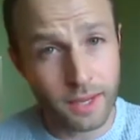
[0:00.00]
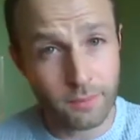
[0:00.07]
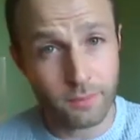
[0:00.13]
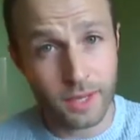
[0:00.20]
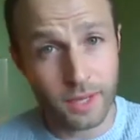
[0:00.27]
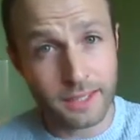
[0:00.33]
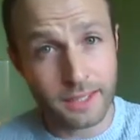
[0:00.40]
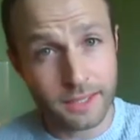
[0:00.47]

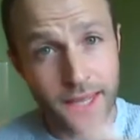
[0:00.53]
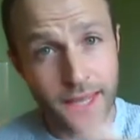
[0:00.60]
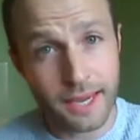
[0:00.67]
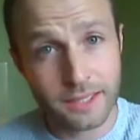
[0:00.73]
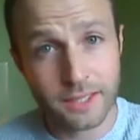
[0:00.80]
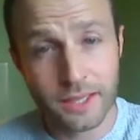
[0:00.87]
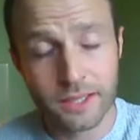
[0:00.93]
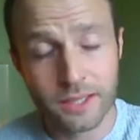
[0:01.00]
entered that
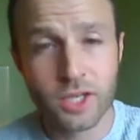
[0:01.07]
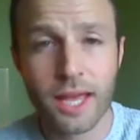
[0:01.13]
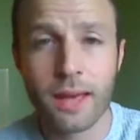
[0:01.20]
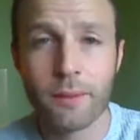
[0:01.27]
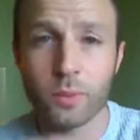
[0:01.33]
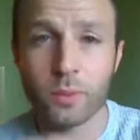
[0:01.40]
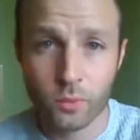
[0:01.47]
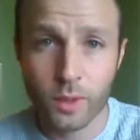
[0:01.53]
into the
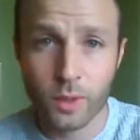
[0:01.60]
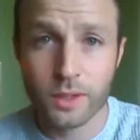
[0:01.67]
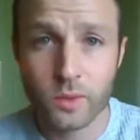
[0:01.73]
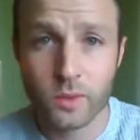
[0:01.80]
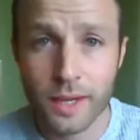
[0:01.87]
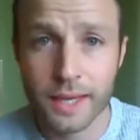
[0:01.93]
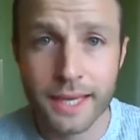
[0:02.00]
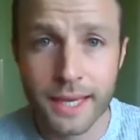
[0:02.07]
chat, but we might
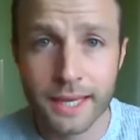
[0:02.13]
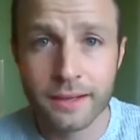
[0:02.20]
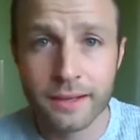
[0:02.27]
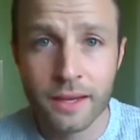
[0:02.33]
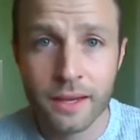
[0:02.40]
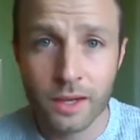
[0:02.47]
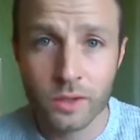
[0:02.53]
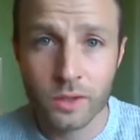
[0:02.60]
do it again
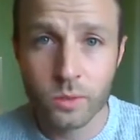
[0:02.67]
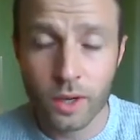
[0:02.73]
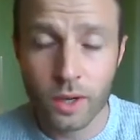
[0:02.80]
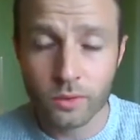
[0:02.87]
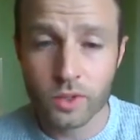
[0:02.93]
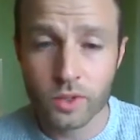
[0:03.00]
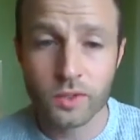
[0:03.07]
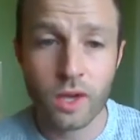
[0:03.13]
as well,
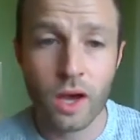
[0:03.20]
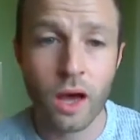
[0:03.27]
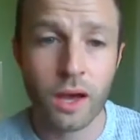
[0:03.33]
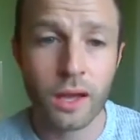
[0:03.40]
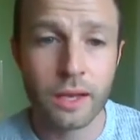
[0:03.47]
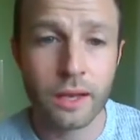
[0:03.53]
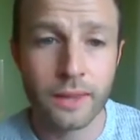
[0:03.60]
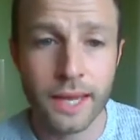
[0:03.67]
just to
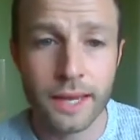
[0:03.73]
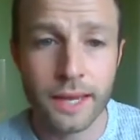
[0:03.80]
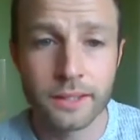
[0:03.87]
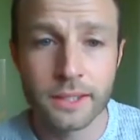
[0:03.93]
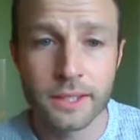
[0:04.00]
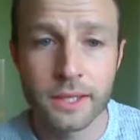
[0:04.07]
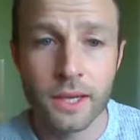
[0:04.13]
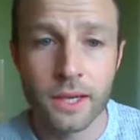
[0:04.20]
highlight that.
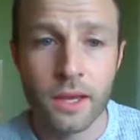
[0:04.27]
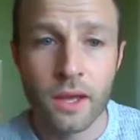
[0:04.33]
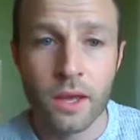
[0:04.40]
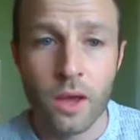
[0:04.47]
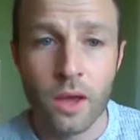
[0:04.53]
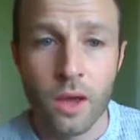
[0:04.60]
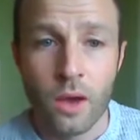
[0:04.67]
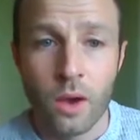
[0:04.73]

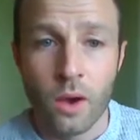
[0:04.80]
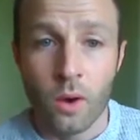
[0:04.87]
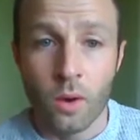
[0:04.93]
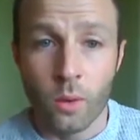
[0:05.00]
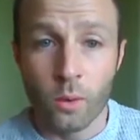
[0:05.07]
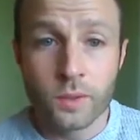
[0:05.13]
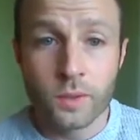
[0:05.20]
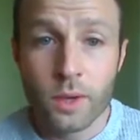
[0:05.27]

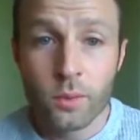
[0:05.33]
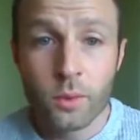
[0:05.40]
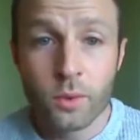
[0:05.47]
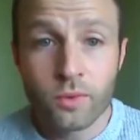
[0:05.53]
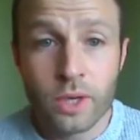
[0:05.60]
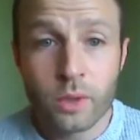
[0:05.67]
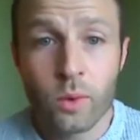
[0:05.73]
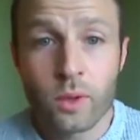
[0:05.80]
Also, we
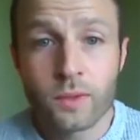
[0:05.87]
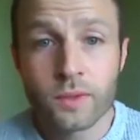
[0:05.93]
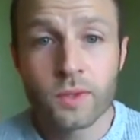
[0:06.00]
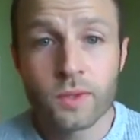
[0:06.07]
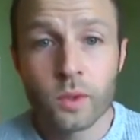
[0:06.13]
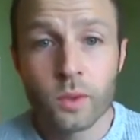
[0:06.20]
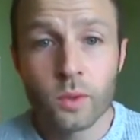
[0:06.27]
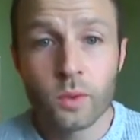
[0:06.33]
really want
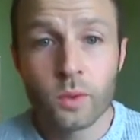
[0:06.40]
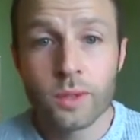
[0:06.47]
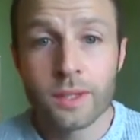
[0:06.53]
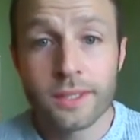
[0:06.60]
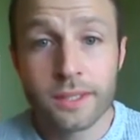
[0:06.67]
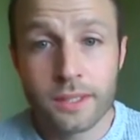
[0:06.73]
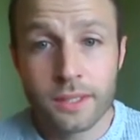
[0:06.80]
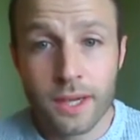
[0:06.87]
to
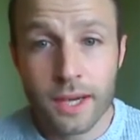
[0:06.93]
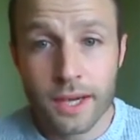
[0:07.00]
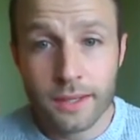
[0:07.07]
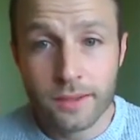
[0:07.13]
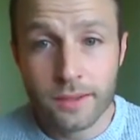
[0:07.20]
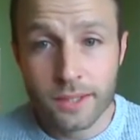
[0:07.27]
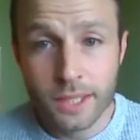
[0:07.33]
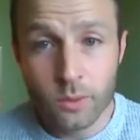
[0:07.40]

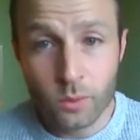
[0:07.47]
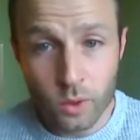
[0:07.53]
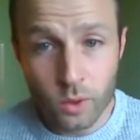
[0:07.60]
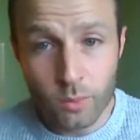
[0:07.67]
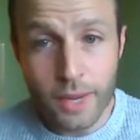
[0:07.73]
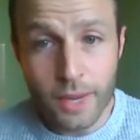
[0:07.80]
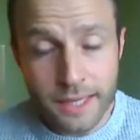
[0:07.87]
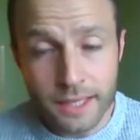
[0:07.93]
see what you're
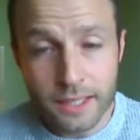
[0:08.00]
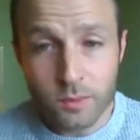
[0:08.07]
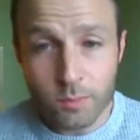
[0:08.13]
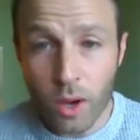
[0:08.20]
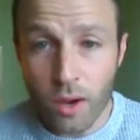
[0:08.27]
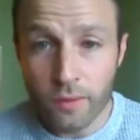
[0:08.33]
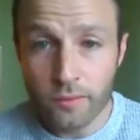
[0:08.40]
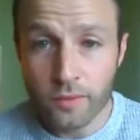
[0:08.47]
making as
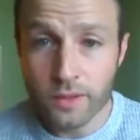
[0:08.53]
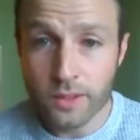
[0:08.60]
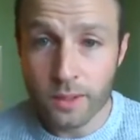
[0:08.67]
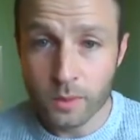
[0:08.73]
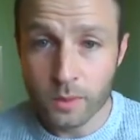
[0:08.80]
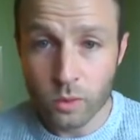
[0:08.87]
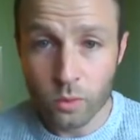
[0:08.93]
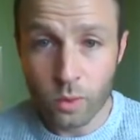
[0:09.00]
part of the
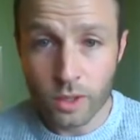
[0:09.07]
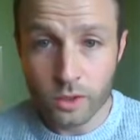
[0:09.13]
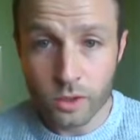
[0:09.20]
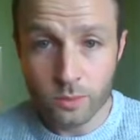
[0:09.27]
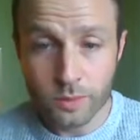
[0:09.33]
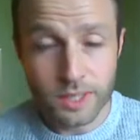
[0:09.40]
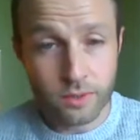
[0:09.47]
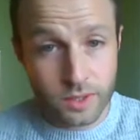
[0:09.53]
Summer School
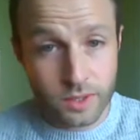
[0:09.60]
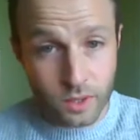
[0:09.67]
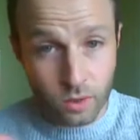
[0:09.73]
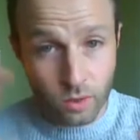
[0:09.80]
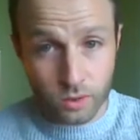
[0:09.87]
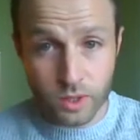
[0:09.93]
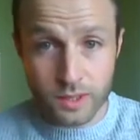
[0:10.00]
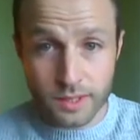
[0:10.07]
Workshop series,
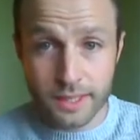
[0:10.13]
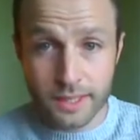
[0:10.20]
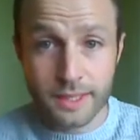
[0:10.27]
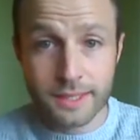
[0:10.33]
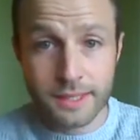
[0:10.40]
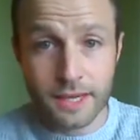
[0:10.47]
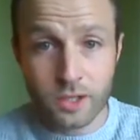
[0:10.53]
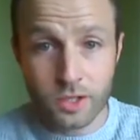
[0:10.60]
not just in
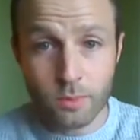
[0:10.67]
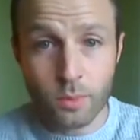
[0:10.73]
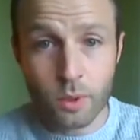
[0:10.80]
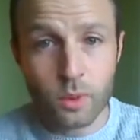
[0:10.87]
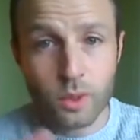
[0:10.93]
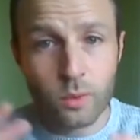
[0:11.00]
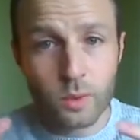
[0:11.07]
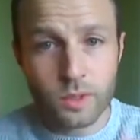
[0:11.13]
this session, but
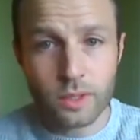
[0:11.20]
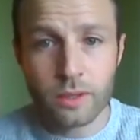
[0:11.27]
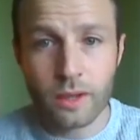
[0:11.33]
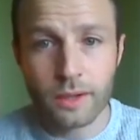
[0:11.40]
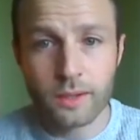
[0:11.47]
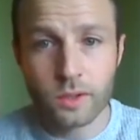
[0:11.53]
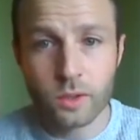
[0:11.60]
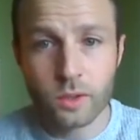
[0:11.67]
we'd also
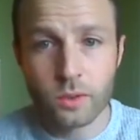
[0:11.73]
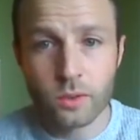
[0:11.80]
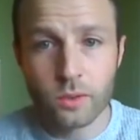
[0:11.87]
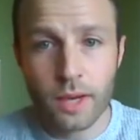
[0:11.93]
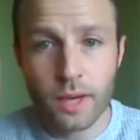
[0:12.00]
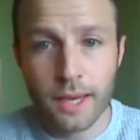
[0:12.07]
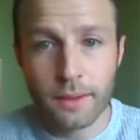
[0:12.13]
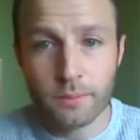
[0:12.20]
like
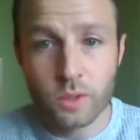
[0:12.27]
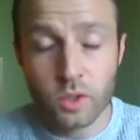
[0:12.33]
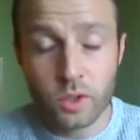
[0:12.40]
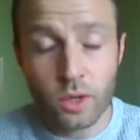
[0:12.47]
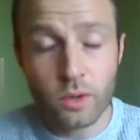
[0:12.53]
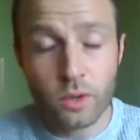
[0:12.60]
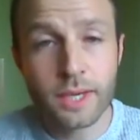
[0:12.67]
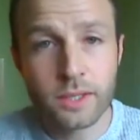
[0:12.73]
to
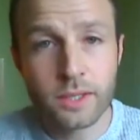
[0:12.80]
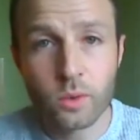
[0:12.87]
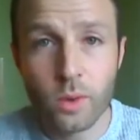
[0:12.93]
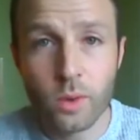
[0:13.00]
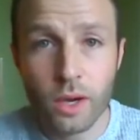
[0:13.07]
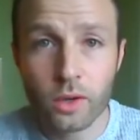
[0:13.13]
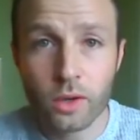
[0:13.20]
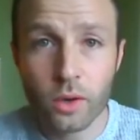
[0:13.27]
showcase your
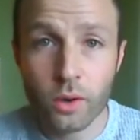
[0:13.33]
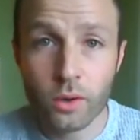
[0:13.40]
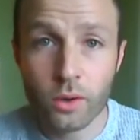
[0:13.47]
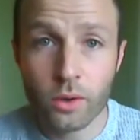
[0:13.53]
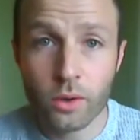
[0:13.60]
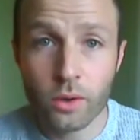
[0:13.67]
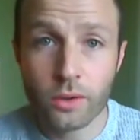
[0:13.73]
work on